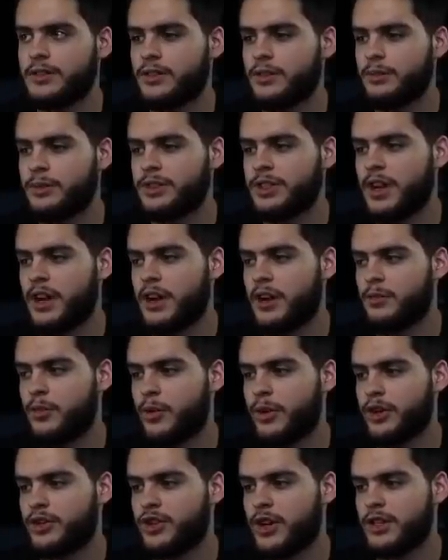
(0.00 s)
a little bit tired, but
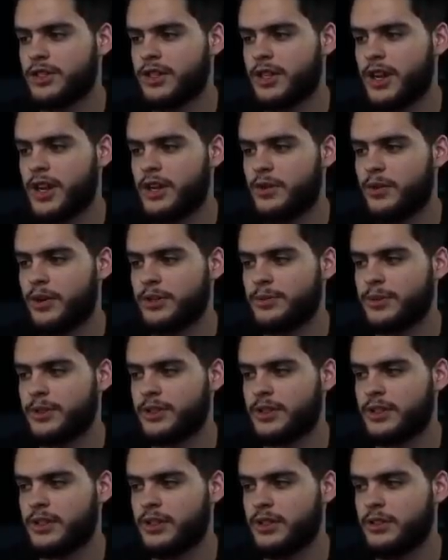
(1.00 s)
we're gonna try this again anyways because
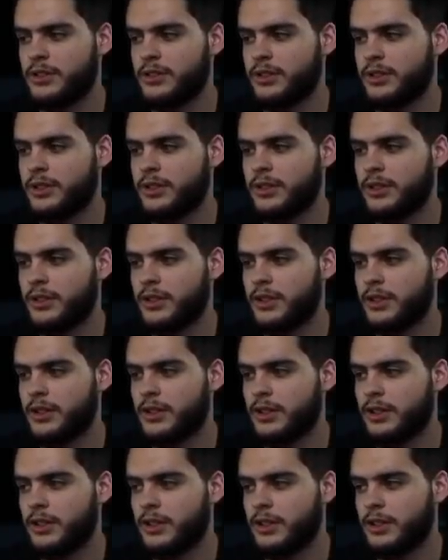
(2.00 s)
clearly
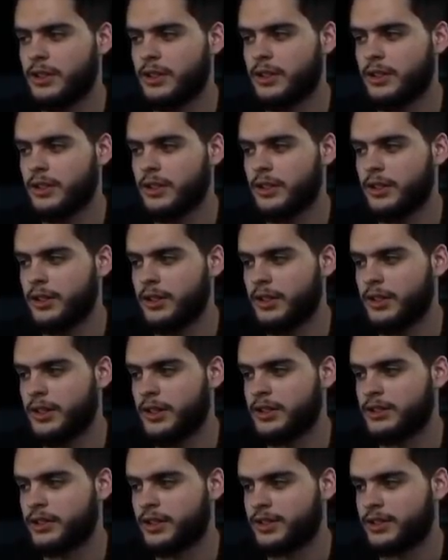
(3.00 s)
he
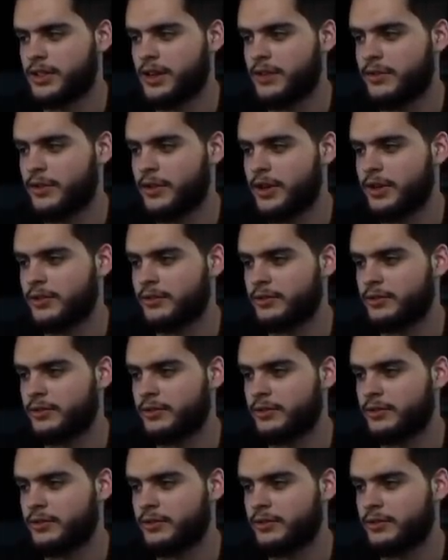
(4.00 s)
doesn't know how to cover it.